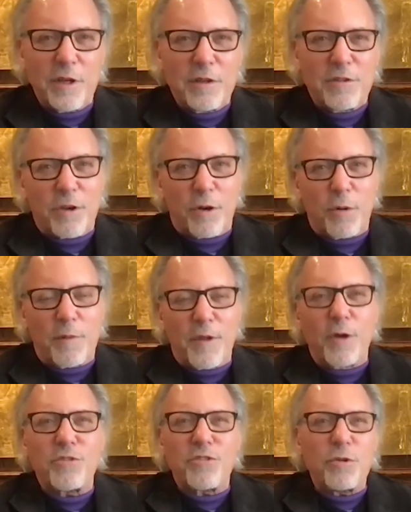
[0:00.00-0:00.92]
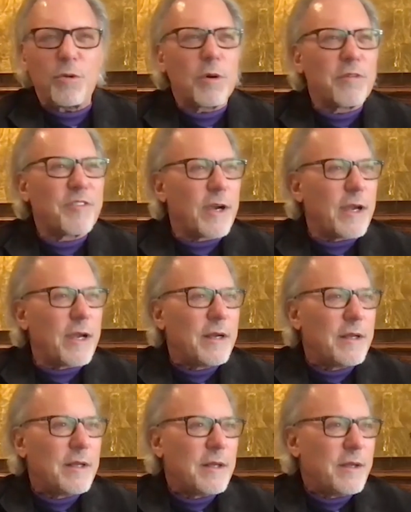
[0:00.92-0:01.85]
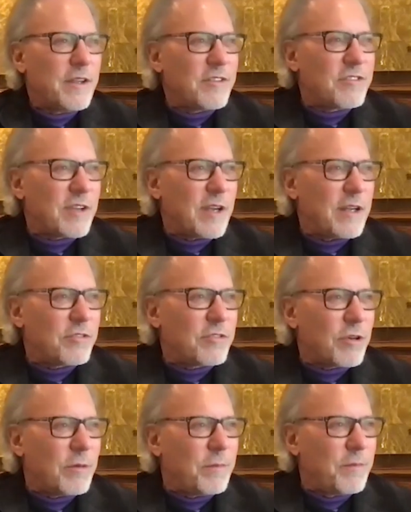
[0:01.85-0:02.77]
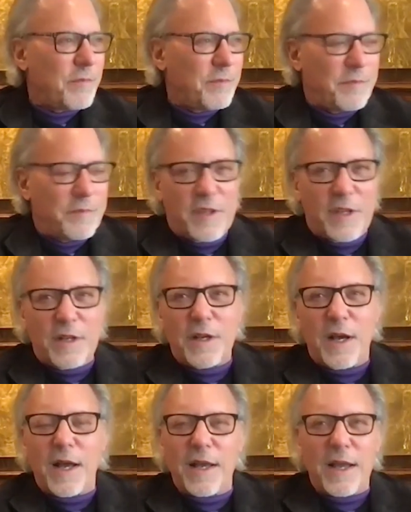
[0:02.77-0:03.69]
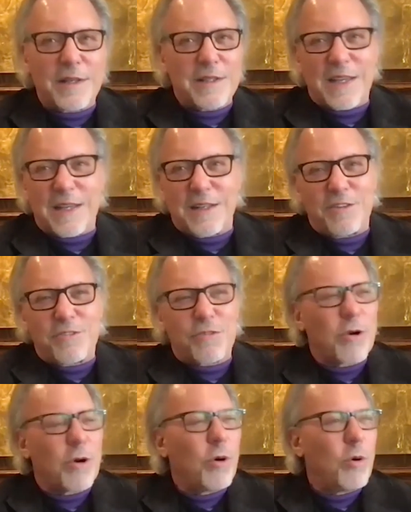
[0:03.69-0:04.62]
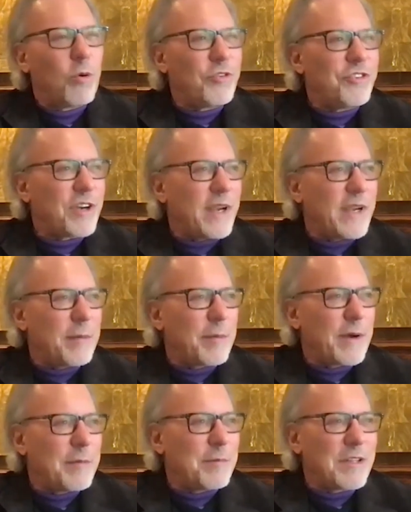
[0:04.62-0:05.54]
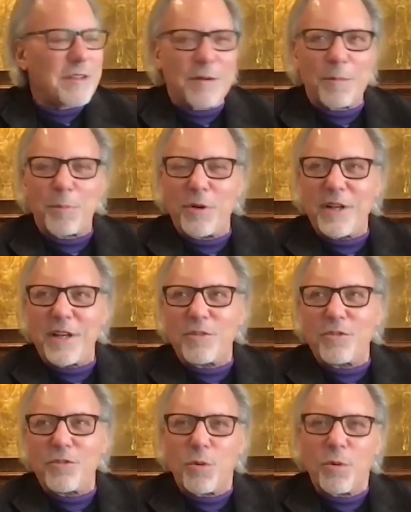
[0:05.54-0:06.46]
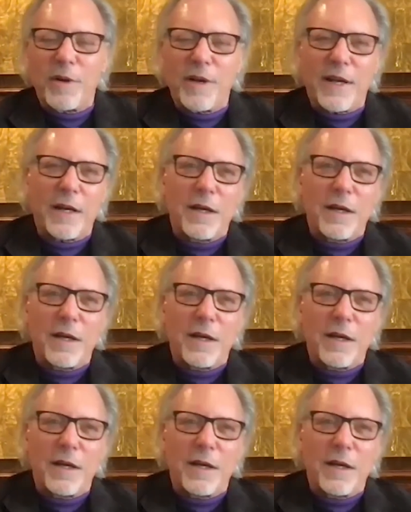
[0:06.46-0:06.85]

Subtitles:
So those two are very essential. Then again, these are old Jay Abraham, but they're pretty enduring.